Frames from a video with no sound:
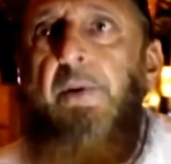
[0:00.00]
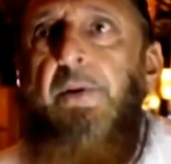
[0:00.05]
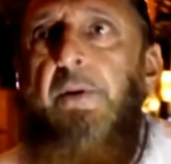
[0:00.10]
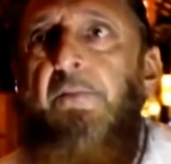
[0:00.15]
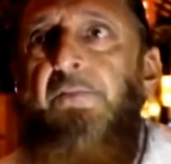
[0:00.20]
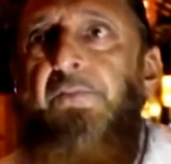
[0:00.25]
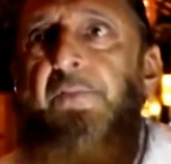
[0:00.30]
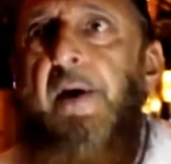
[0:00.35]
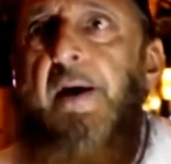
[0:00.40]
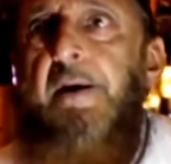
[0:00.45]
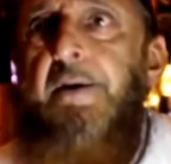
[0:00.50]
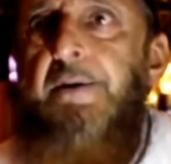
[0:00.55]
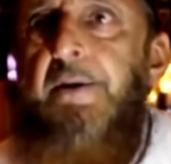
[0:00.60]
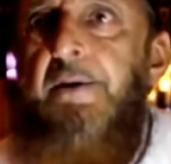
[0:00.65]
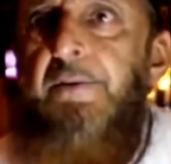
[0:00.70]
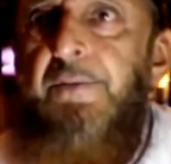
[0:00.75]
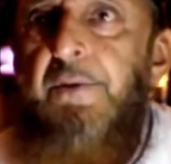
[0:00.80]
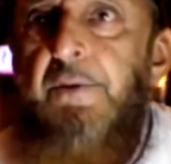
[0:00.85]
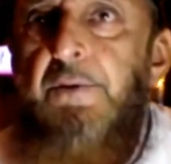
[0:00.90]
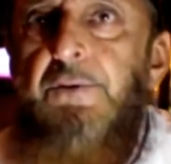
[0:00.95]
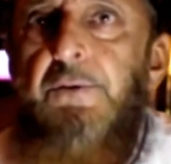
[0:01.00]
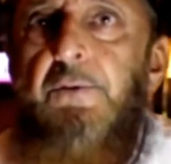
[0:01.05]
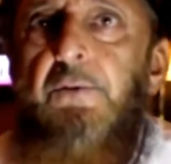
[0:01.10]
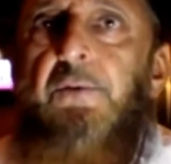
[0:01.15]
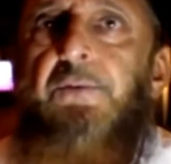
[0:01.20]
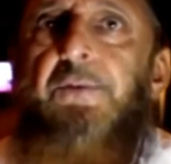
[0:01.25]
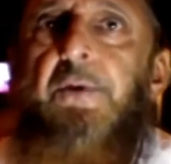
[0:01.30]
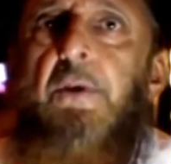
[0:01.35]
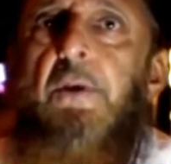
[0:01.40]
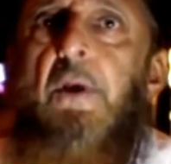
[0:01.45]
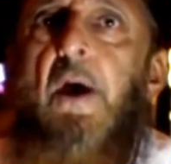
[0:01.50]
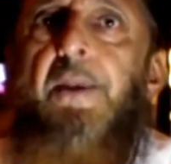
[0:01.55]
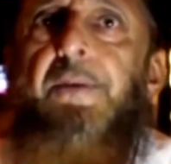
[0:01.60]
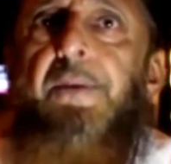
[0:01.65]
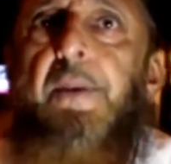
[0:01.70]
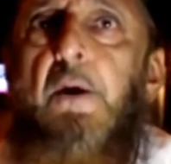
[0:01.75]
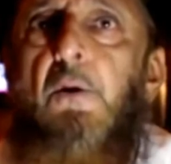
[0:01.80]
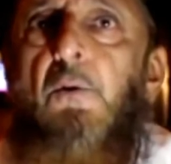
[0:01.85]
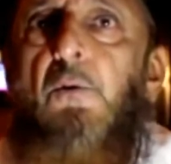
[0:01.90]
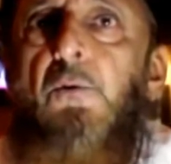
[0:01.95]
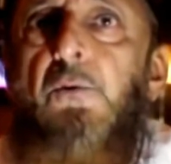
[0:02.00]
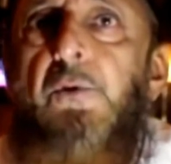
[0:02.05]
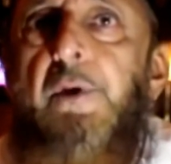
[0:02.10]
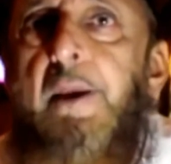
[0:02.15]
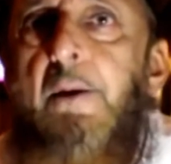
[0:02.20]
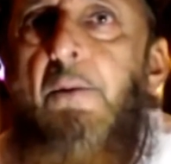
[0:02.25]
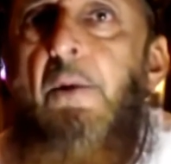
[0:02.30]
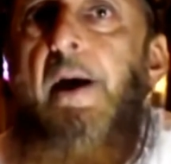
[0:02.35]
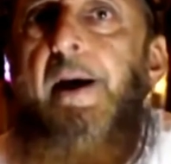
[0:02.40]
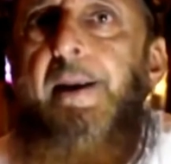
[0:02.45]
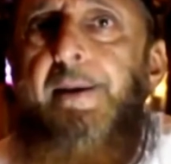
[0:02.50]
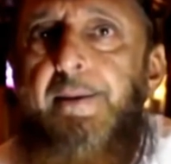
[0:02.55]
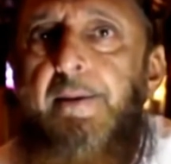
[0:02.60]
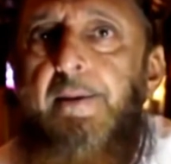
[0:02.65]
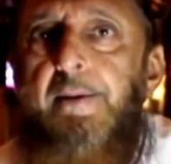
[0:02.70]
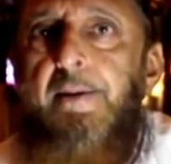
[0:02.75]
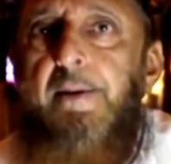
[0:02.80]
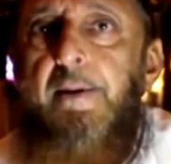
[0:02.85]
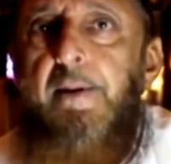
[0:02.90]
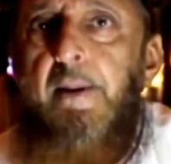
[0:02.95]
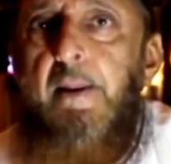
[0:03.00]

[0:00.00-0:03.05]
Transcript: But the fact is, the Jews are not the only one